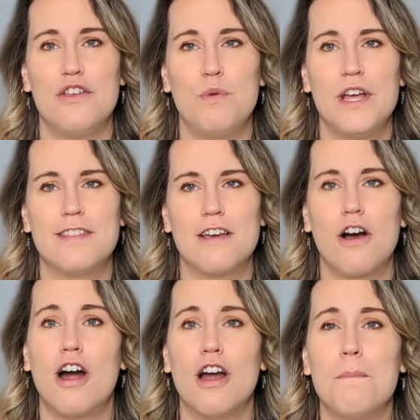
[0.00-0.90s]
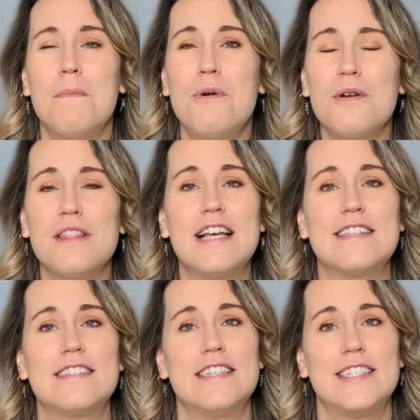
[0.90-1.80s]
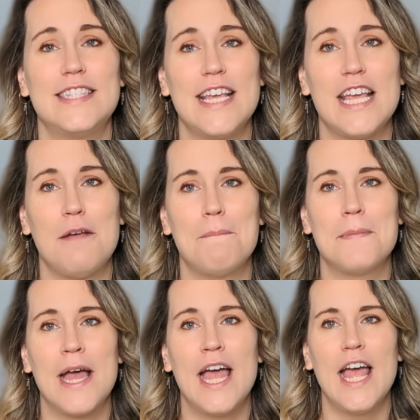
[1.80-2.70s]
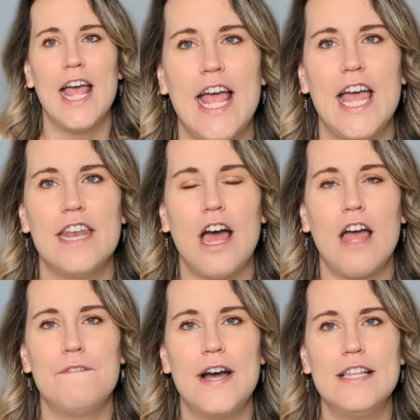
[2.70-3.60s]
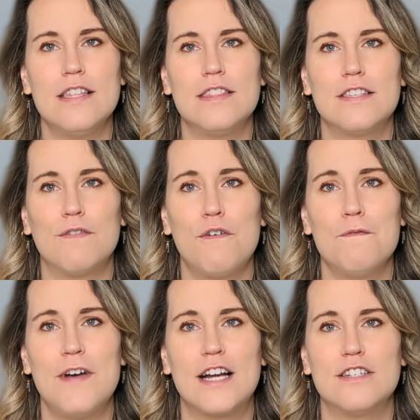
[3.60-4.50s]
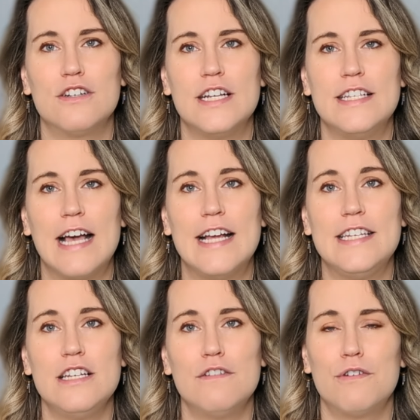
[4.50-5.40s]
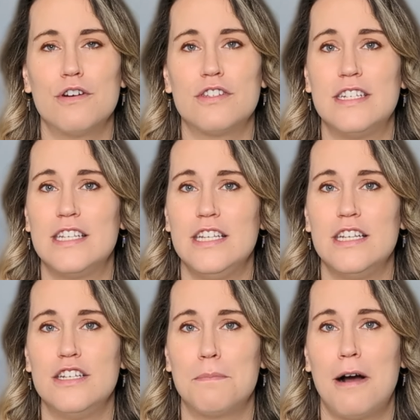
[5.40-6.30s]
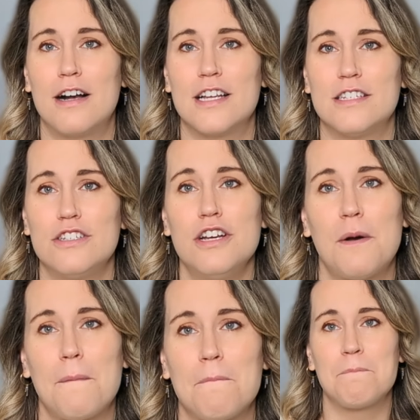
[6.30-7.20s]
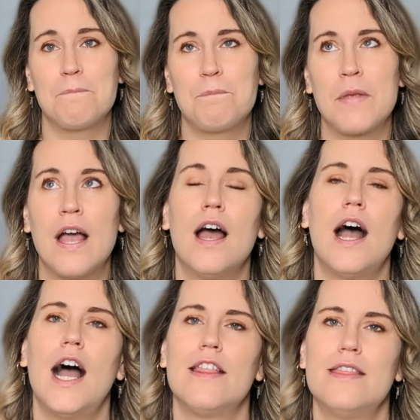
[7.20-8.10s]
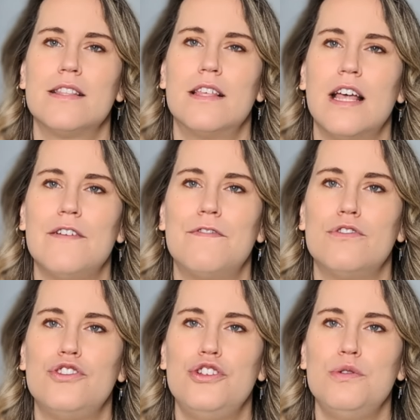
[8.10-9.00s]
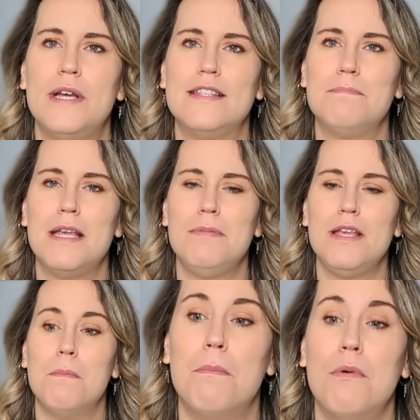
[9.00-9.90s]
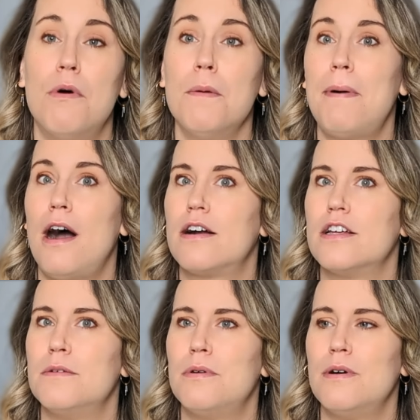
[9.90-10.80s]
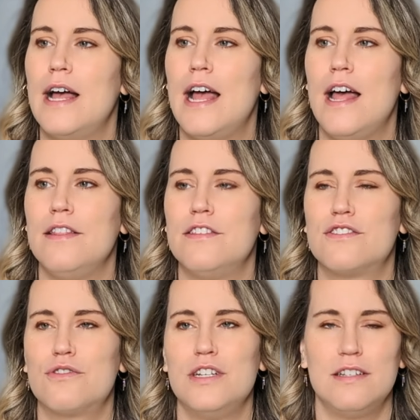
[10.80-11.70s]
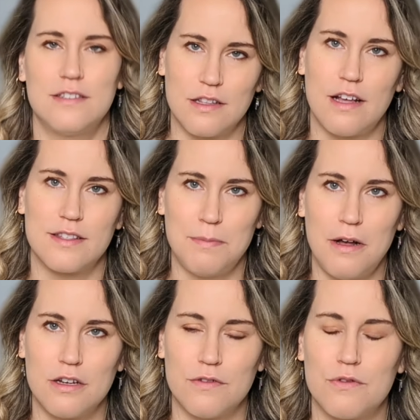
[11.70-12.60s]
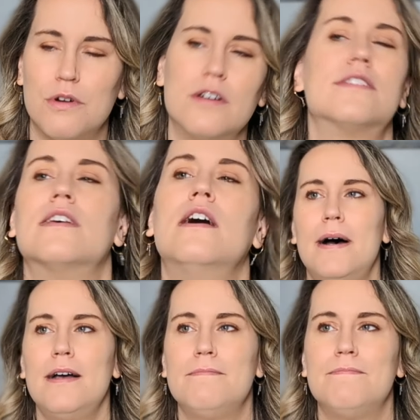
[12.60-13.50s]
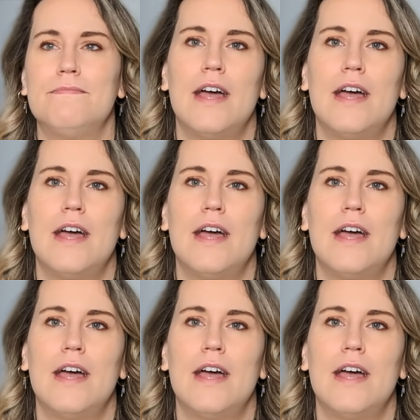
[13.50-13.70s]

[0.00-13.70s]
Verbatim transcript: and the width are more or less the same. And I find that this form factor is ideal for sticking in your pocket to go. I think the Light Phone 2 is maybe more pocketable and the screen is a lot smaller, of course, but